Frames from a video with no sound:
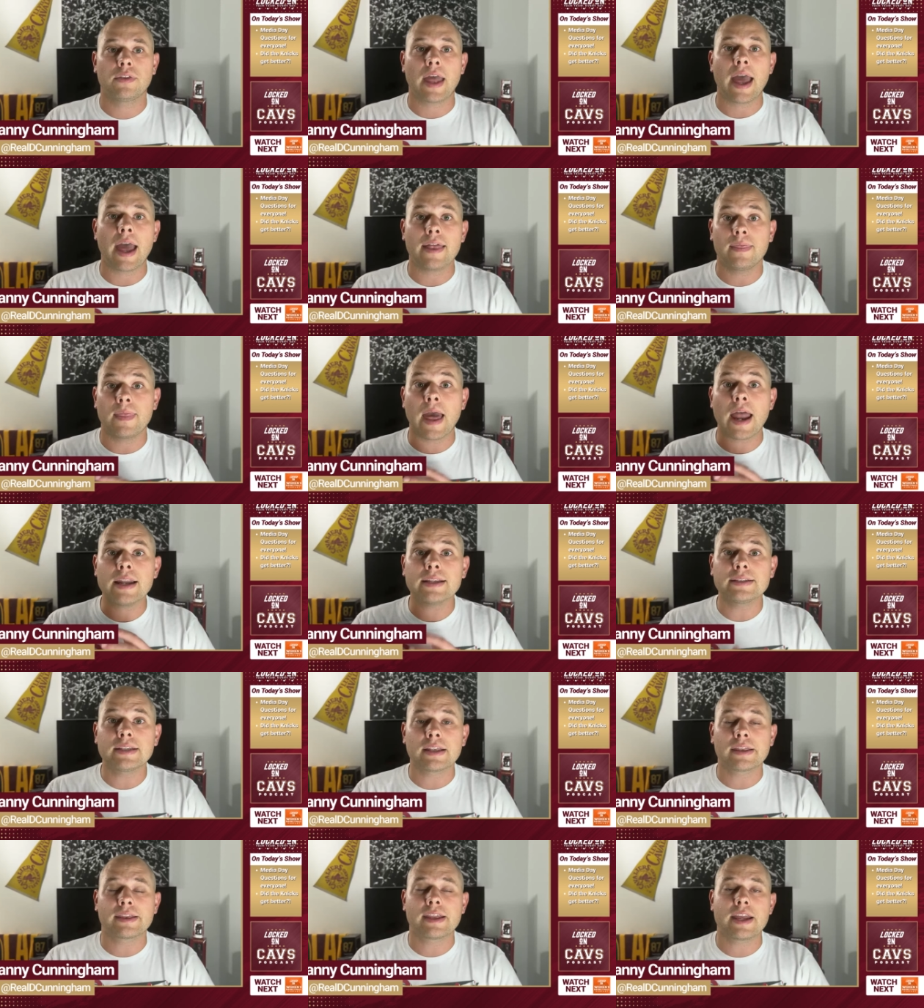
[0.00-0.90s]
That that
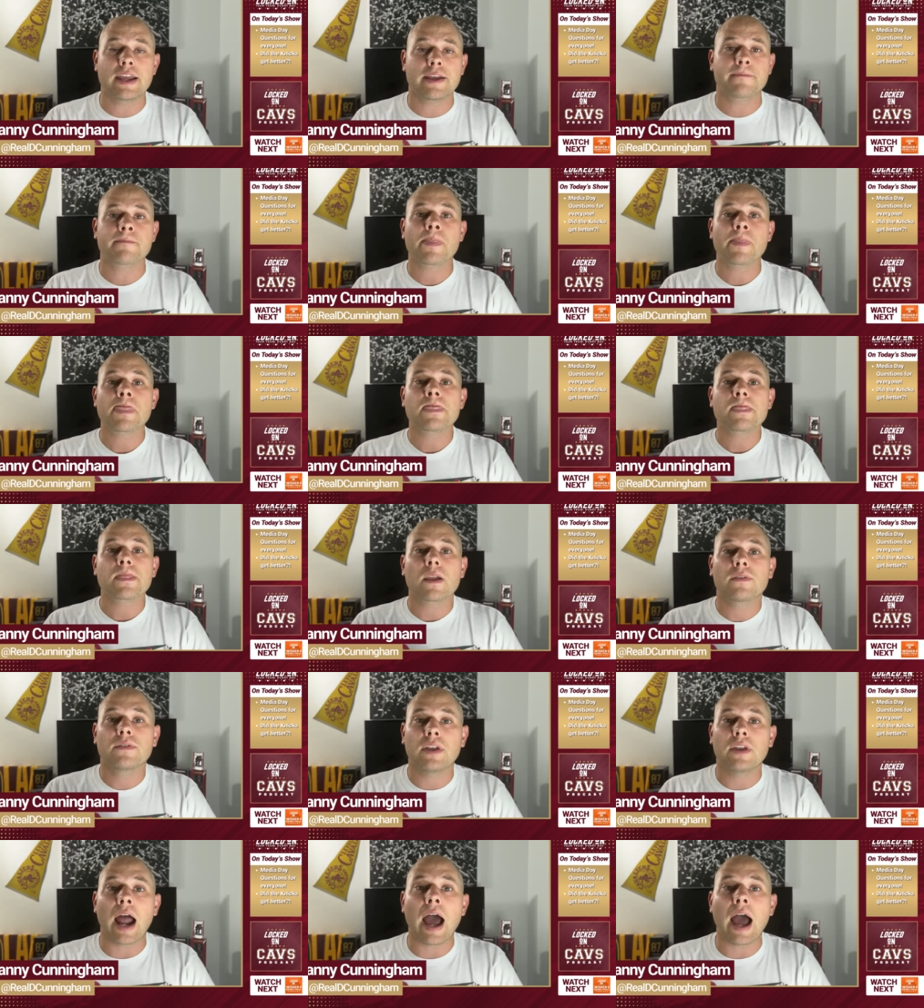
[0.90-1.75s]
is the thing that